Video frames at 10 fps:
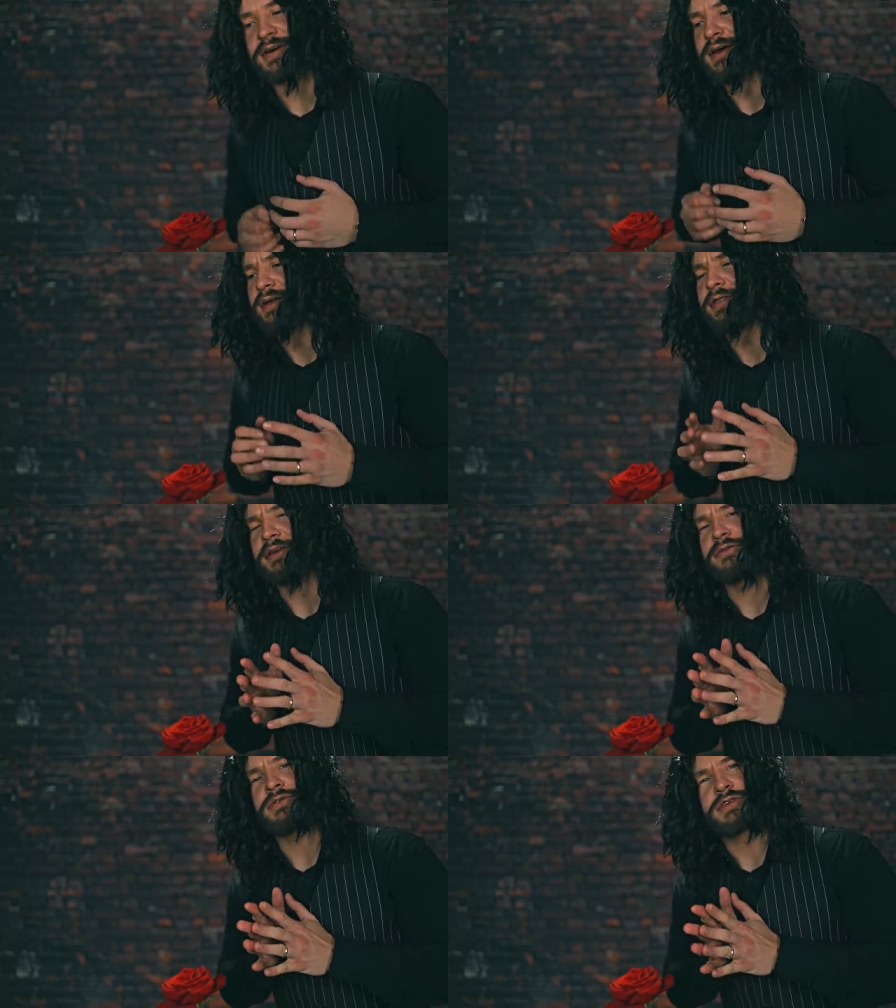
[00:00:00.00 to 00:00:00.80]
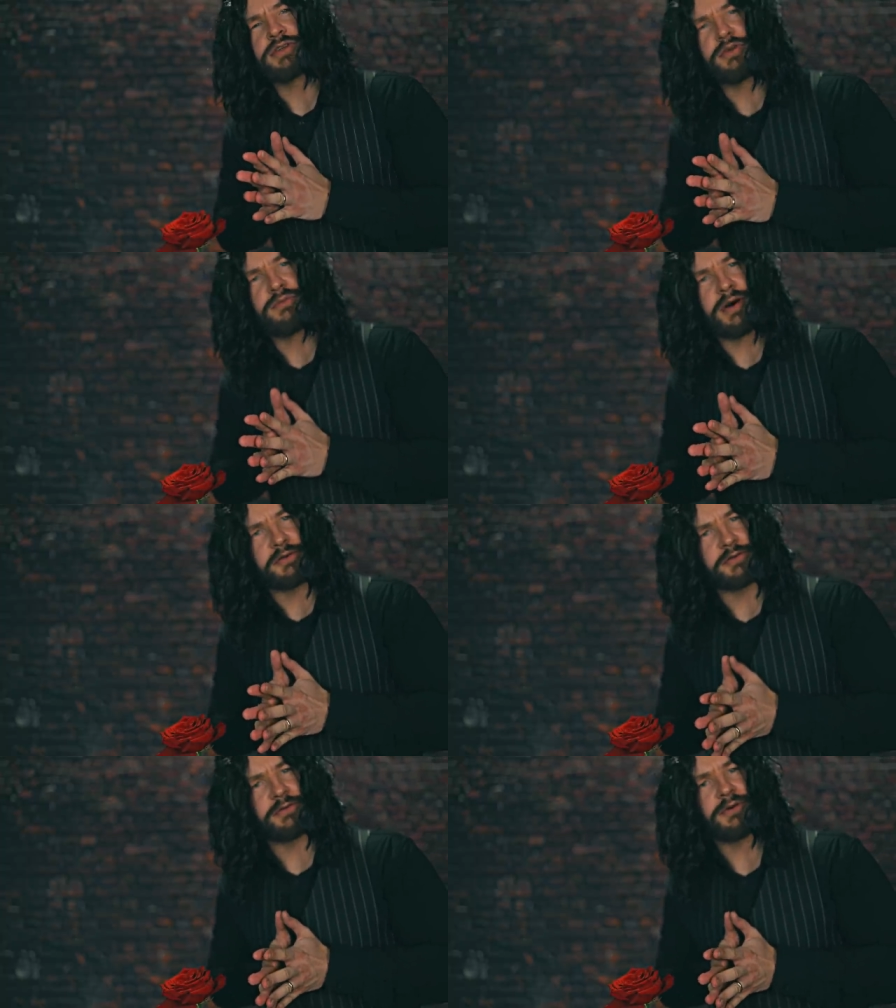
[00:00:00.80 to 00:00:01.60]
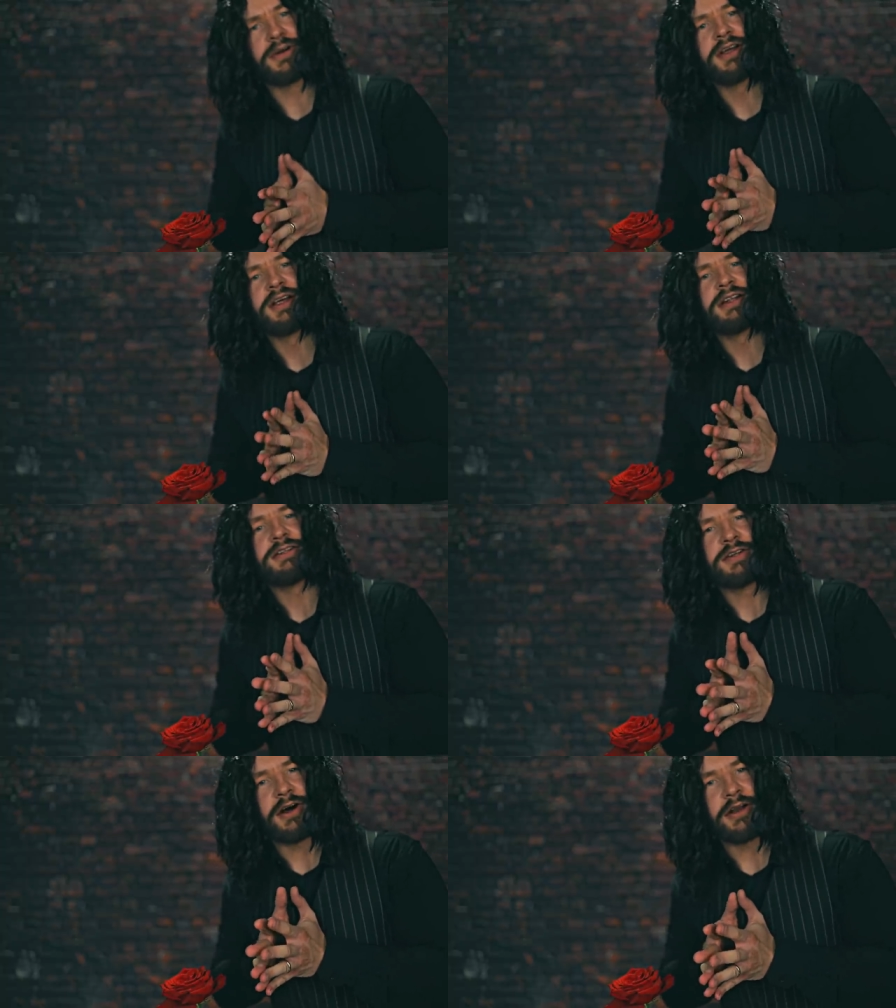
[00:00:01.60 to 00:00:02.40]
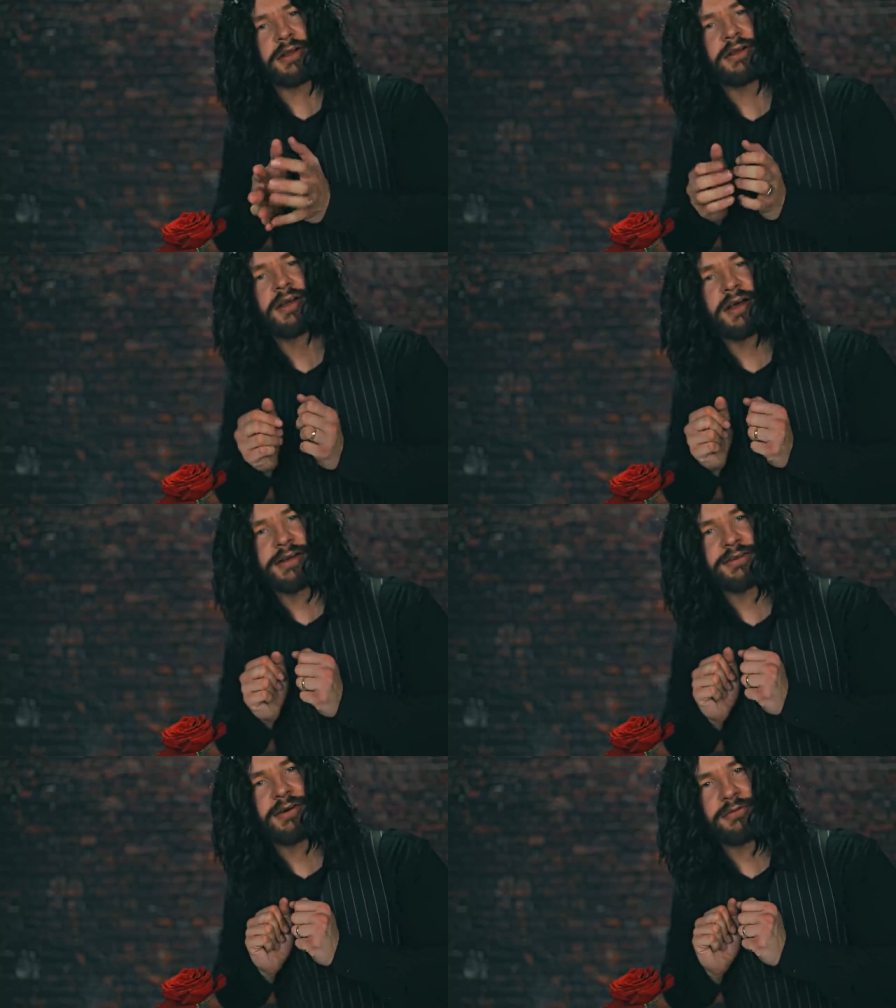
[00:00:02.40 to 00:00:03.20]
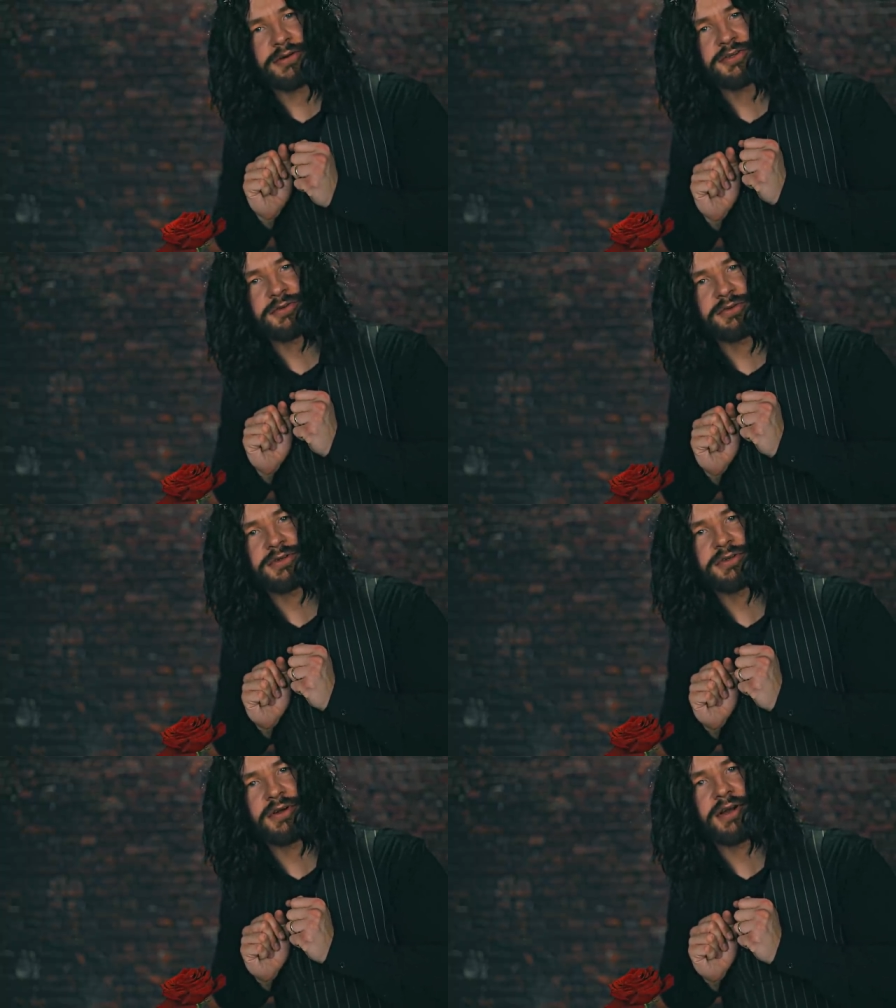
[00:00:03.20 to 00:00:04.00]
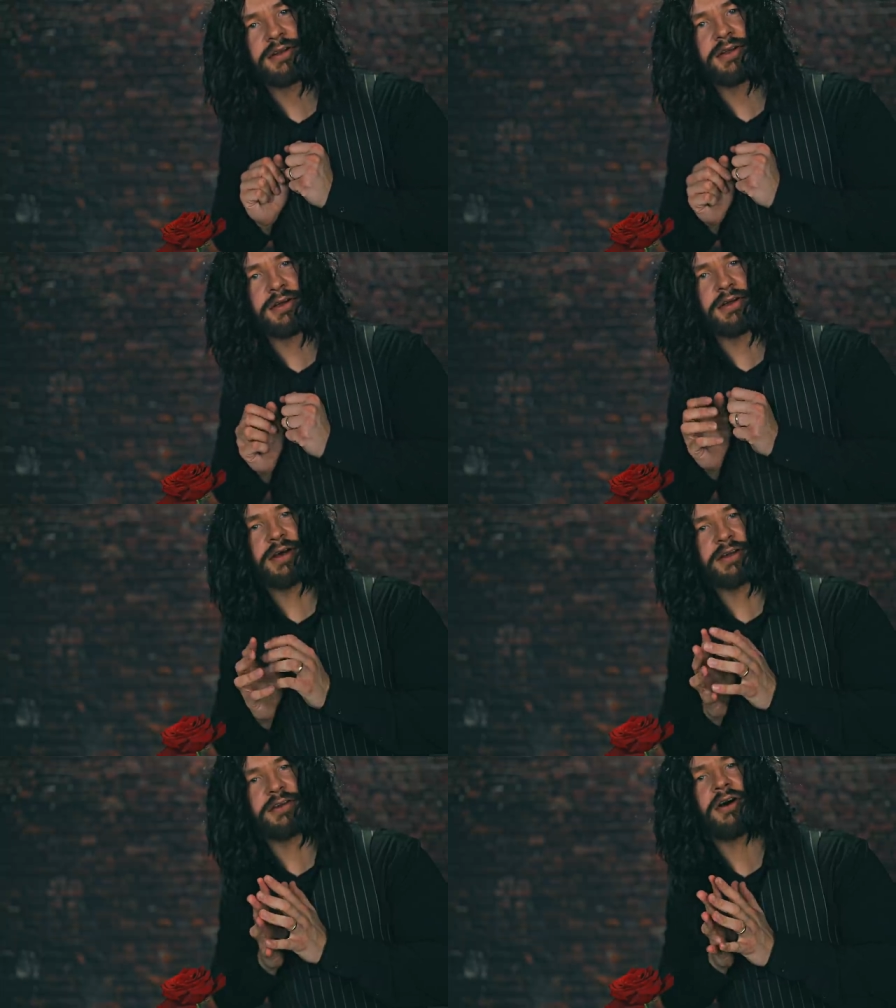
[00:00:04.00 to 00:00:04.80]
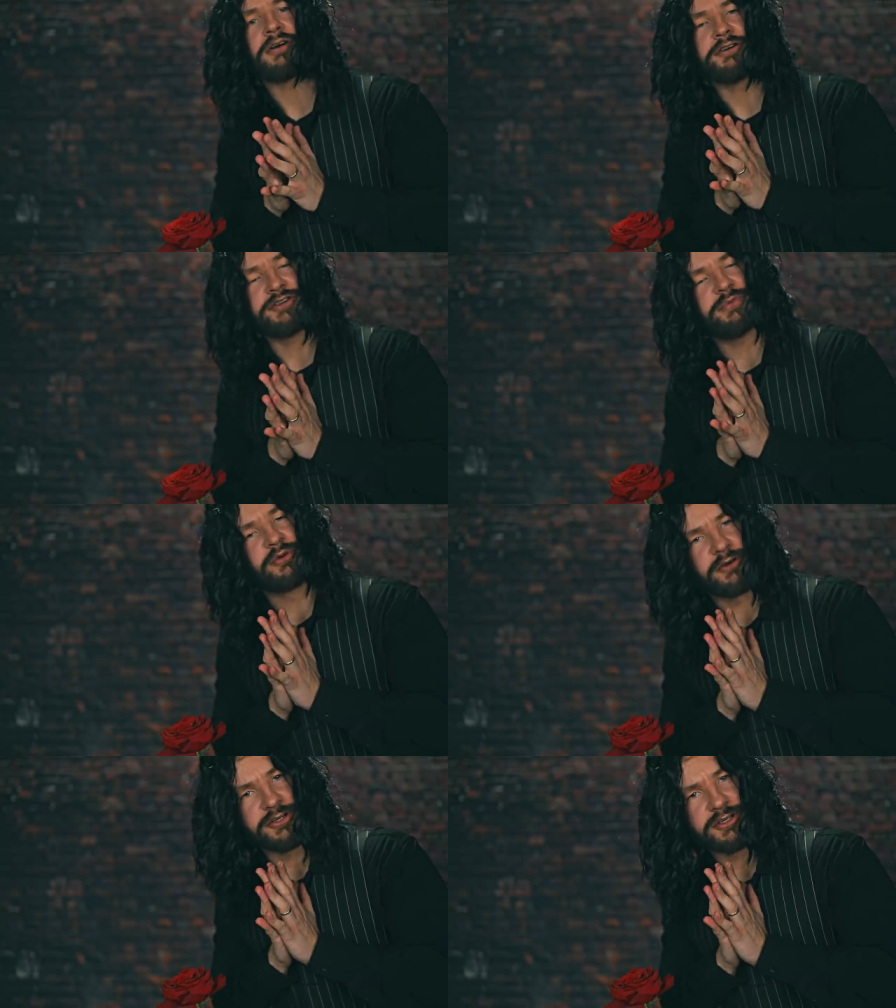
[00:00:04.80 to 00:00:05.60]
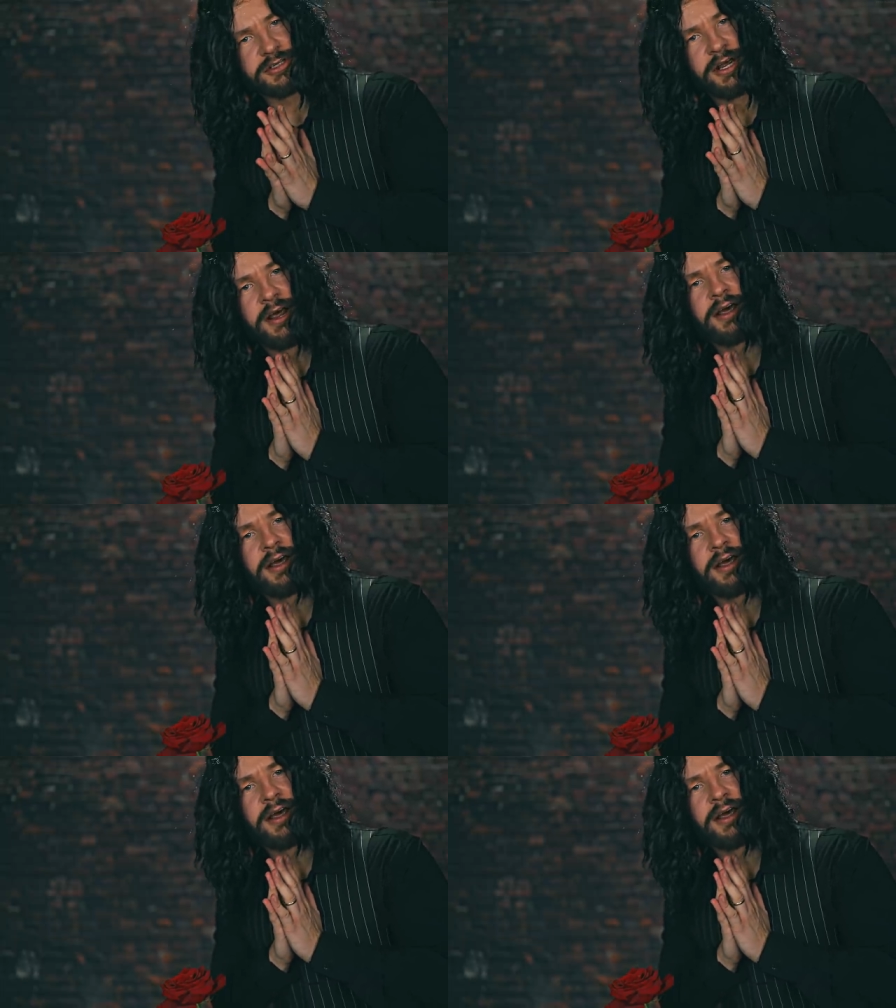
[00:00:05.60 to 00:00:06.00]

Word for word: Thank you so much for dining at our restaurant tonight here at RG Bridges.